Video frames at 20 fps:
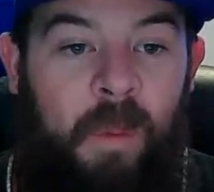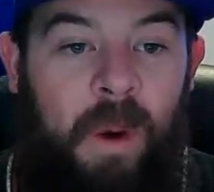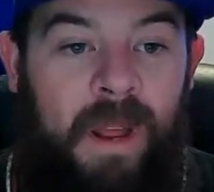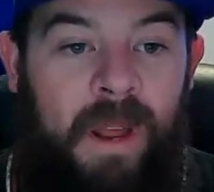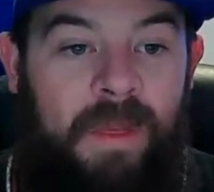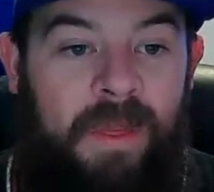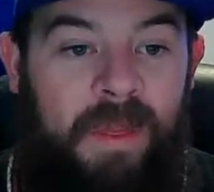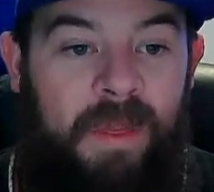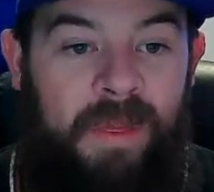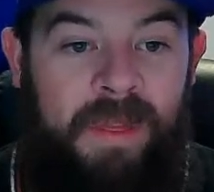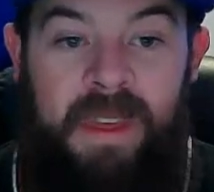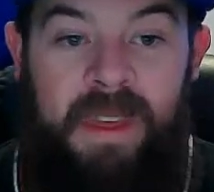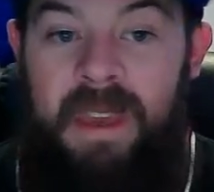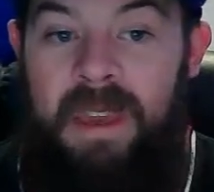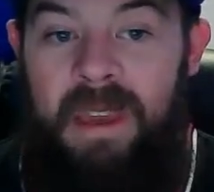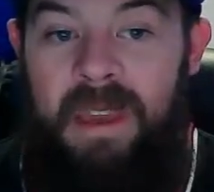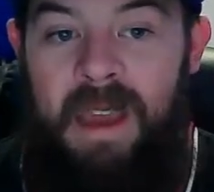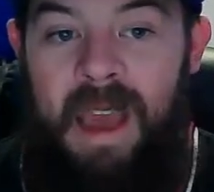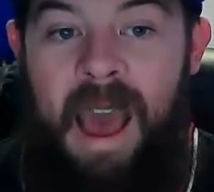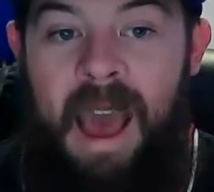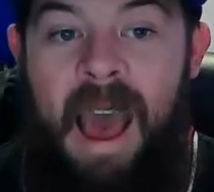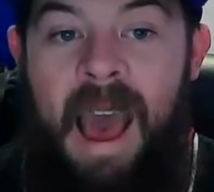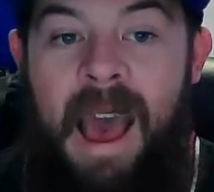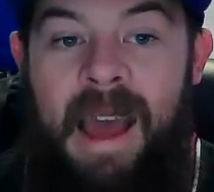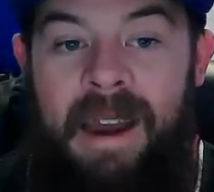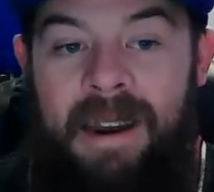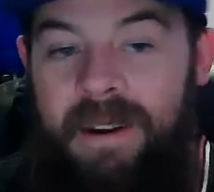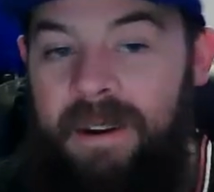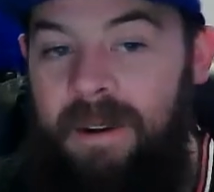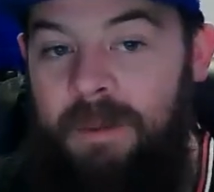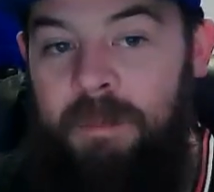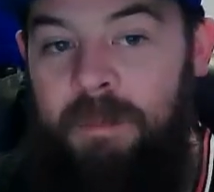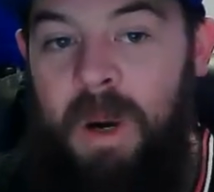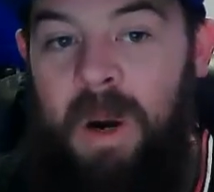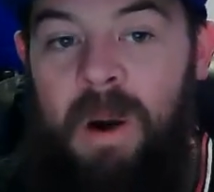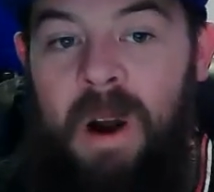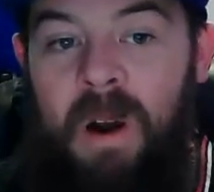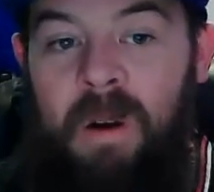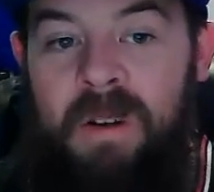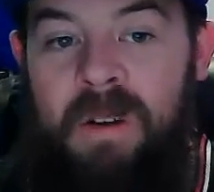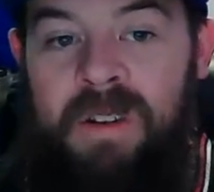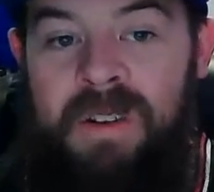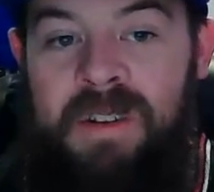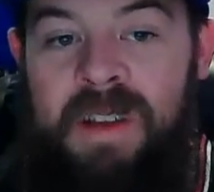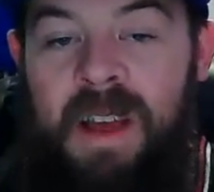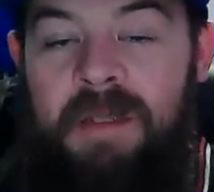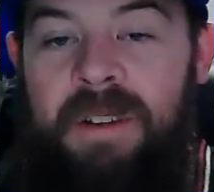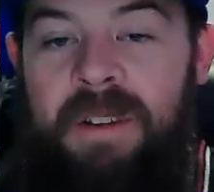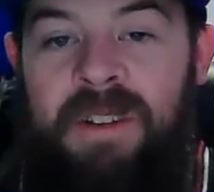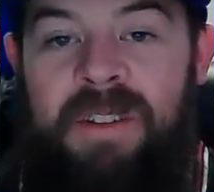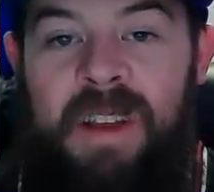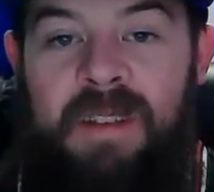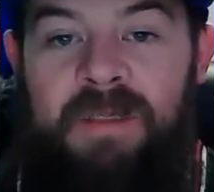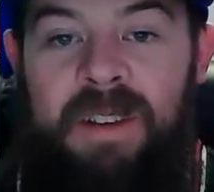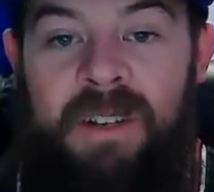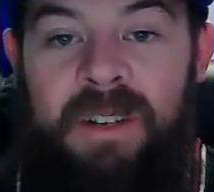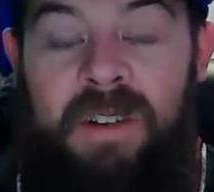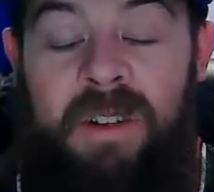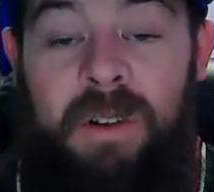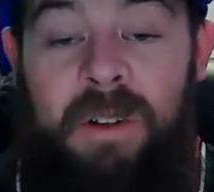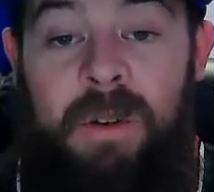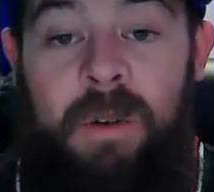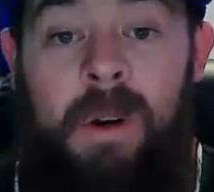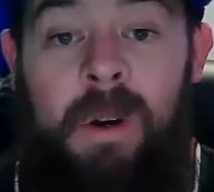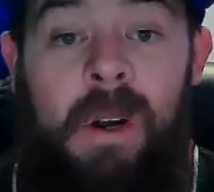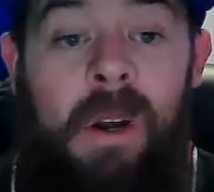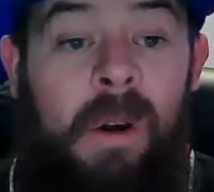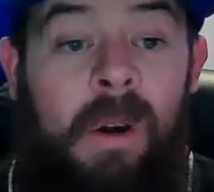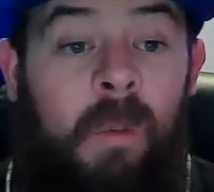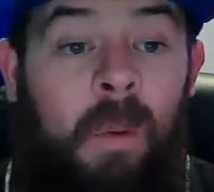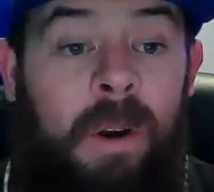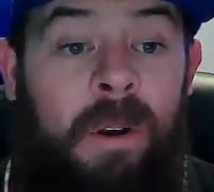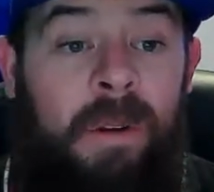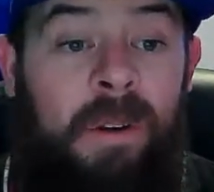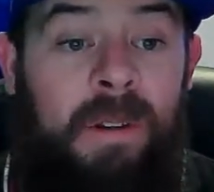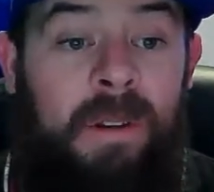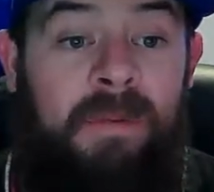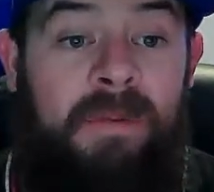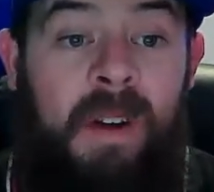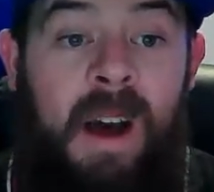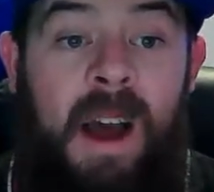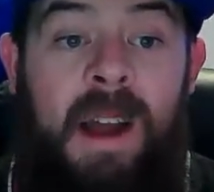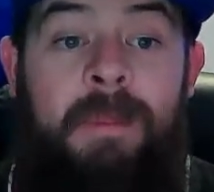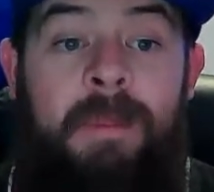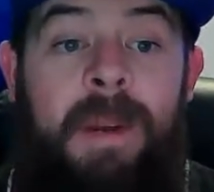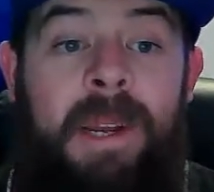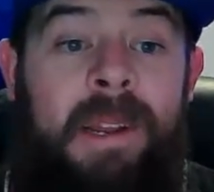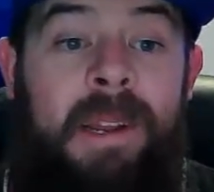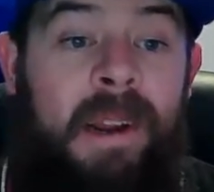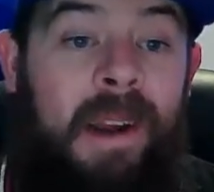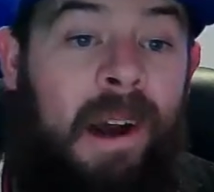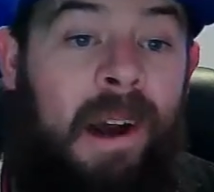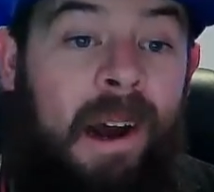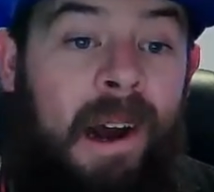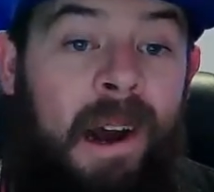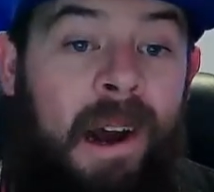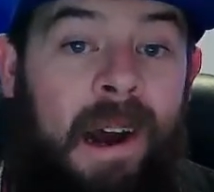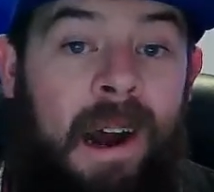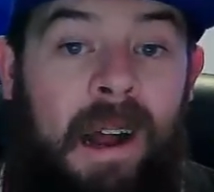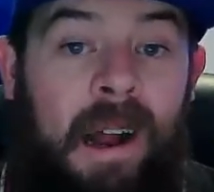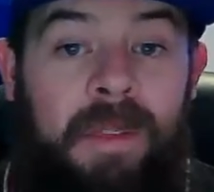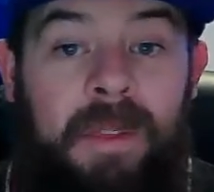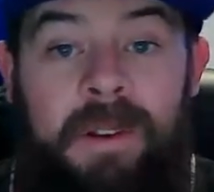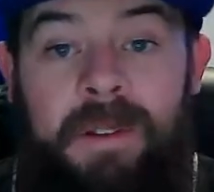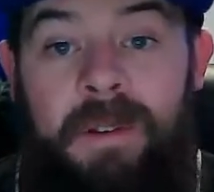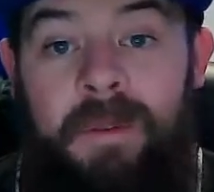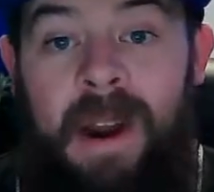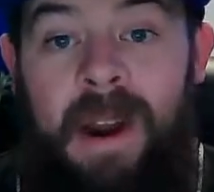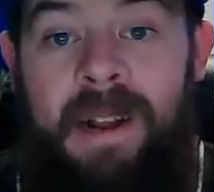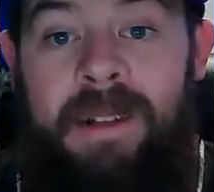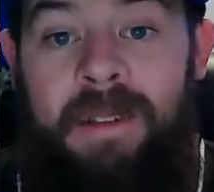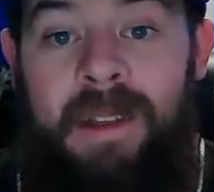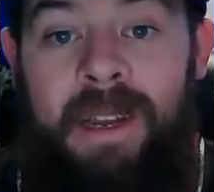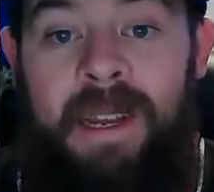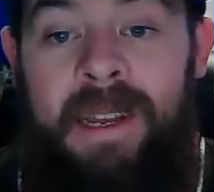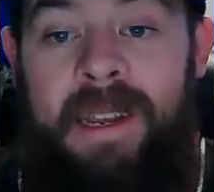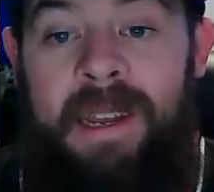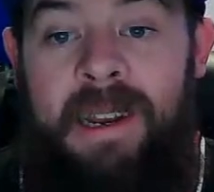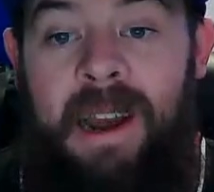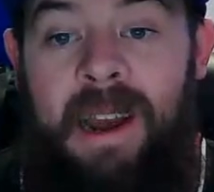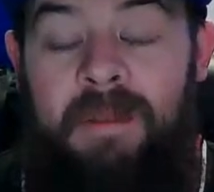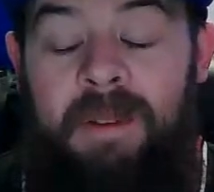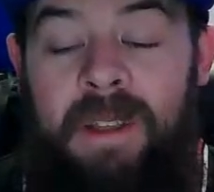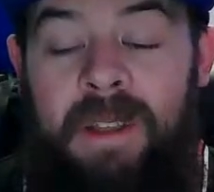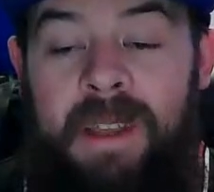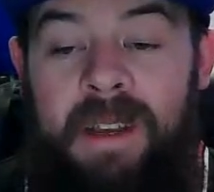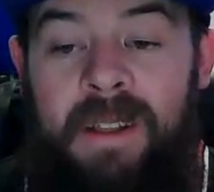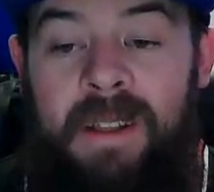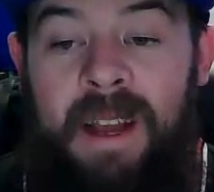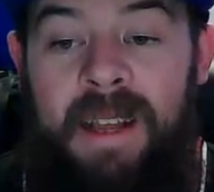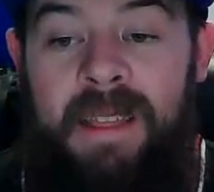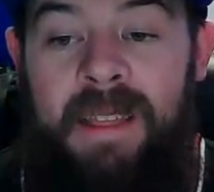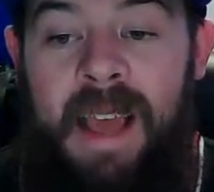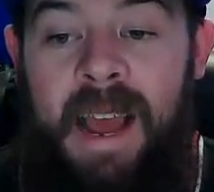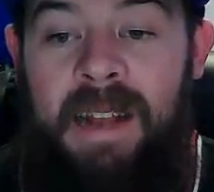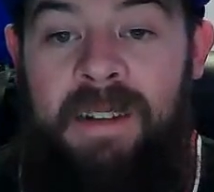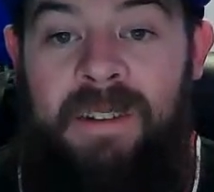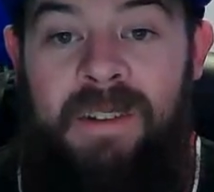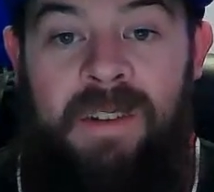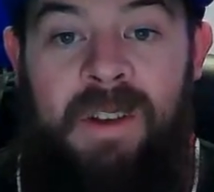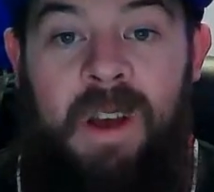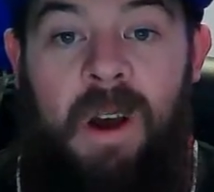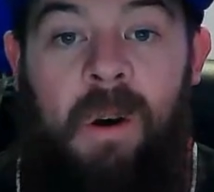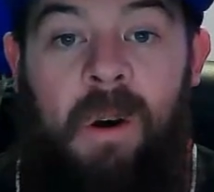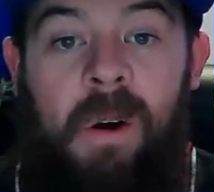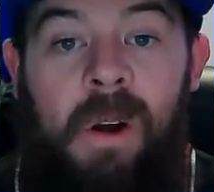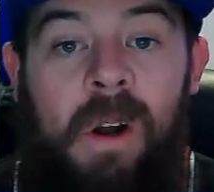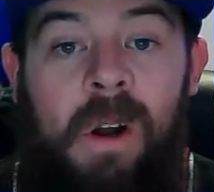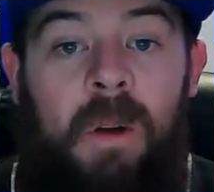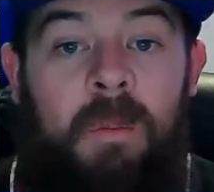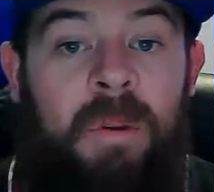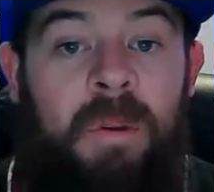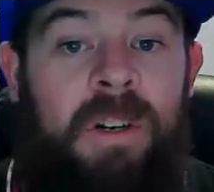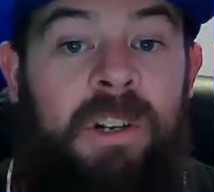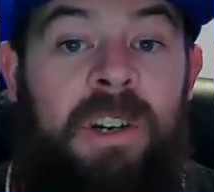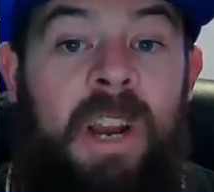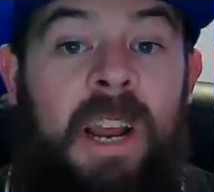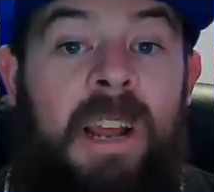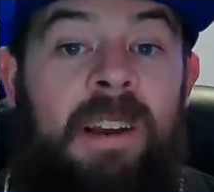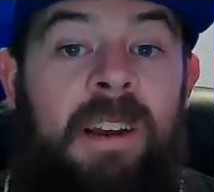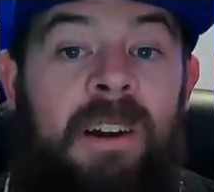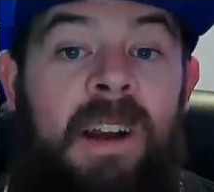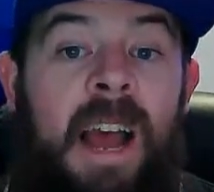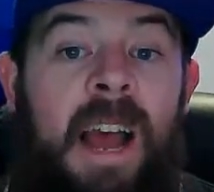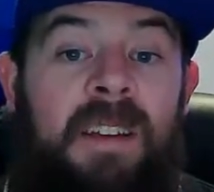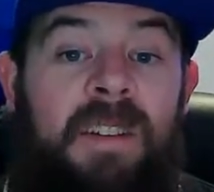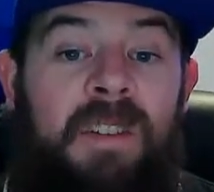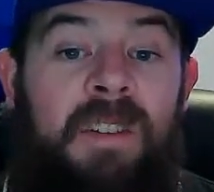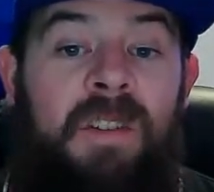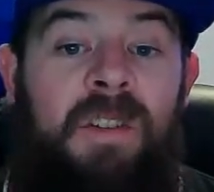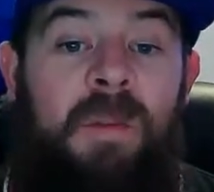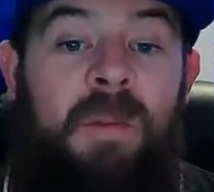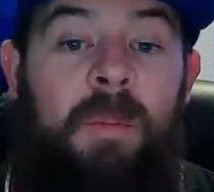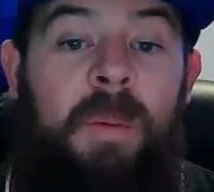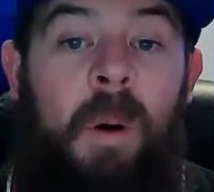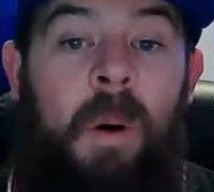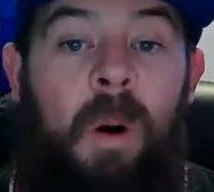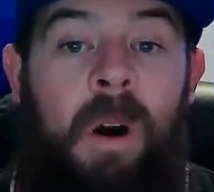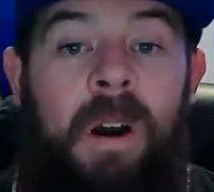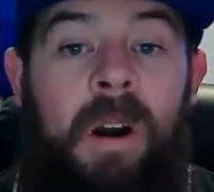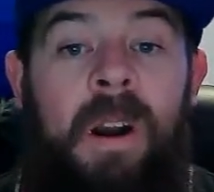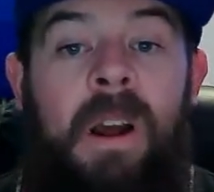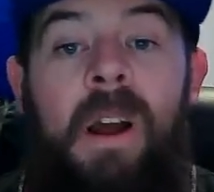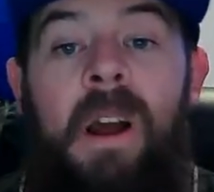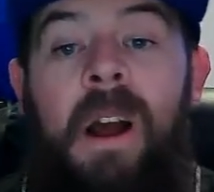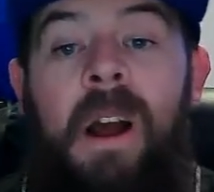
with the at Burroaks772, where you can find me on the direct link and everything like that. So appreciate your guys' support.